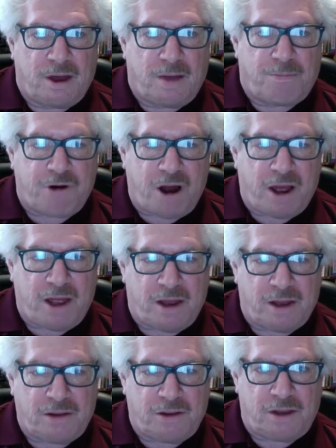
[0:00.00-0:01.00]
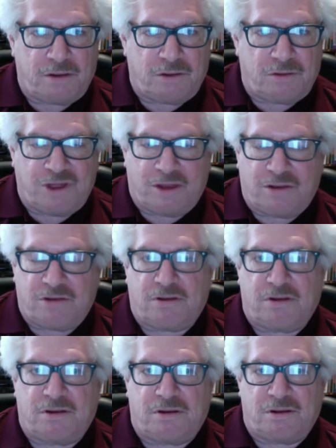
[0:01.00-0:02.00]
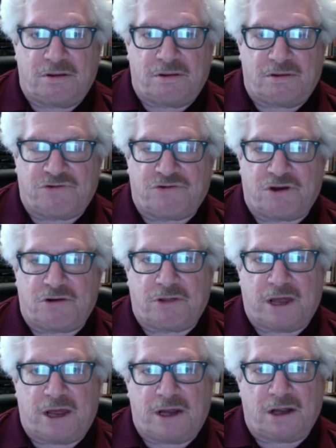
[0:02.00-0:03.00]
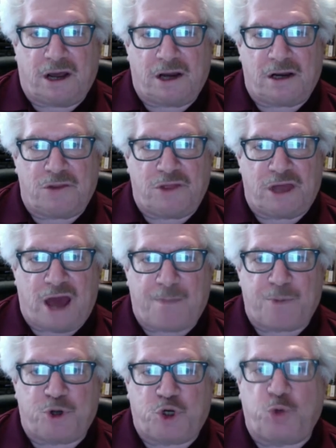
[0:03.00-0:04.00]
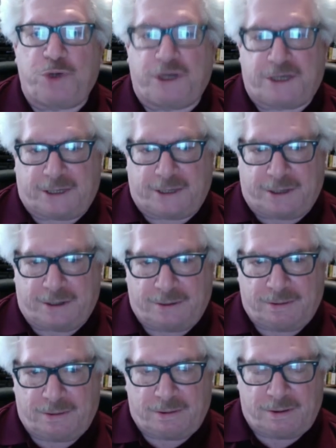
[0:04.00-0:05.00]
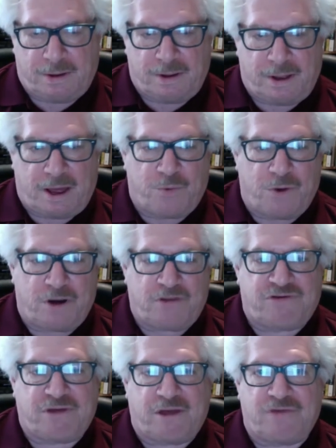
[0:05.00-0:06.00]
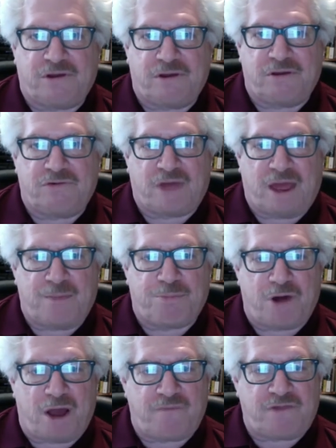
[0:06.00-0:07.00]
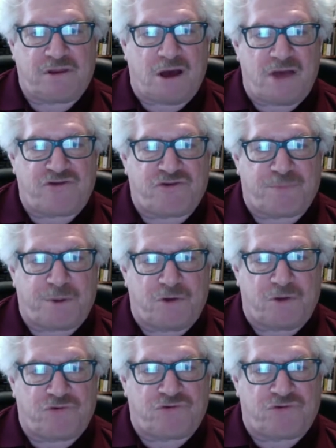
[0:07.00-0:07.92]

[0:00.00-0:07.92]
Pro, uh, uh, the, the, the, this is under the headline The Opportunity. And what it says is a privatized postal